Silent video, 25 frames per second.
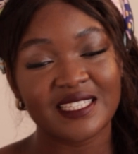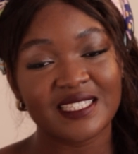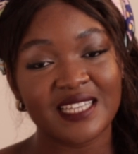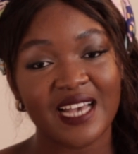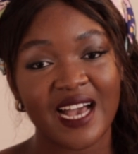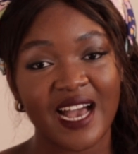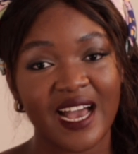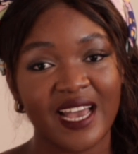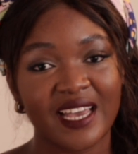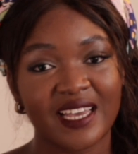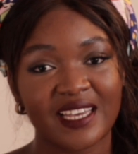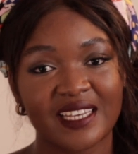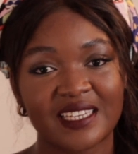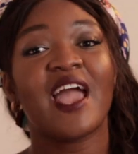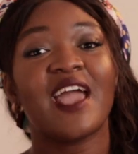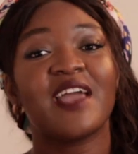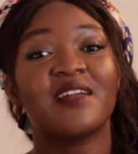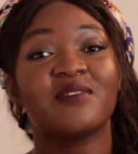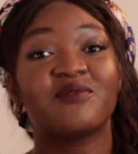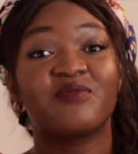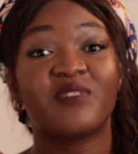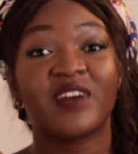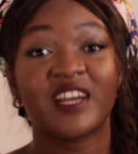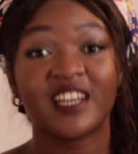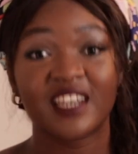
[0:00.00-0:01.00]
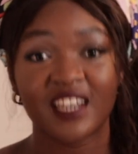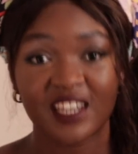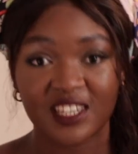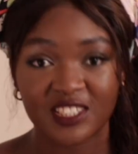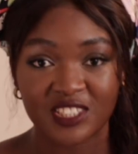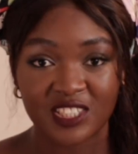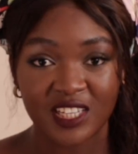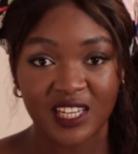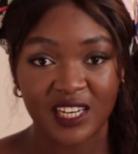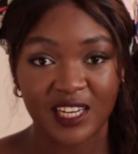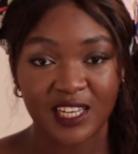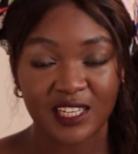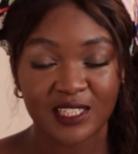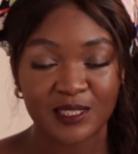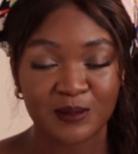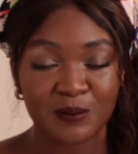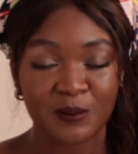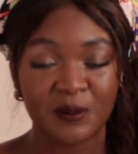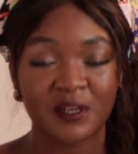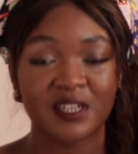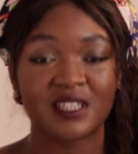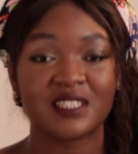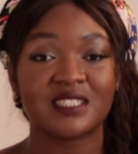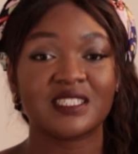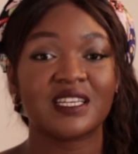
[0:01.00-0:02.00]
highest and financial
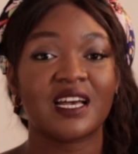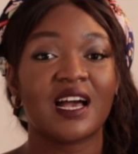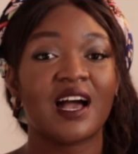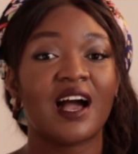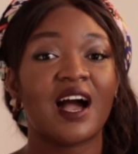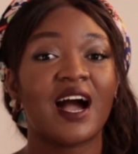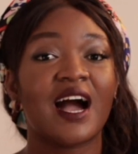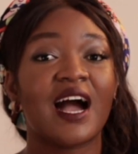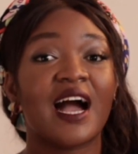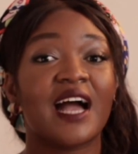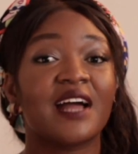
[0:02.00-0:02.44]
experts are